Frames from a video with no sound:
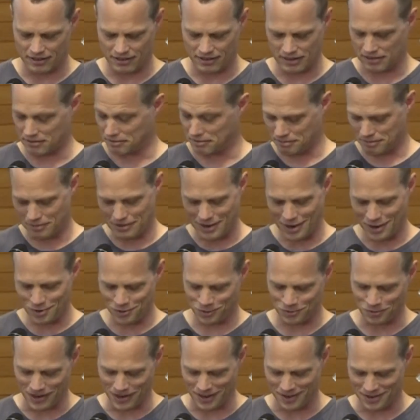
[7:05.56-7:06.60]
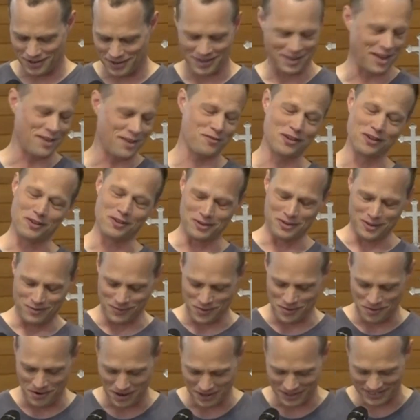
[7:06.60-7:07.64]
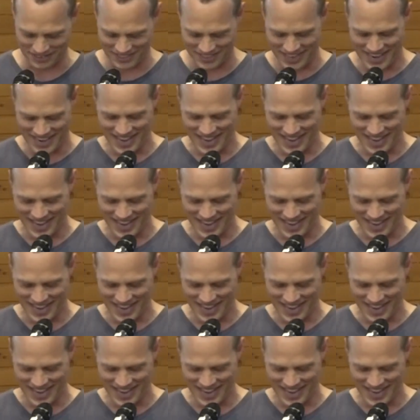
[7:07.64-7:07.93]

says elsewhere, I've got lots of quotes,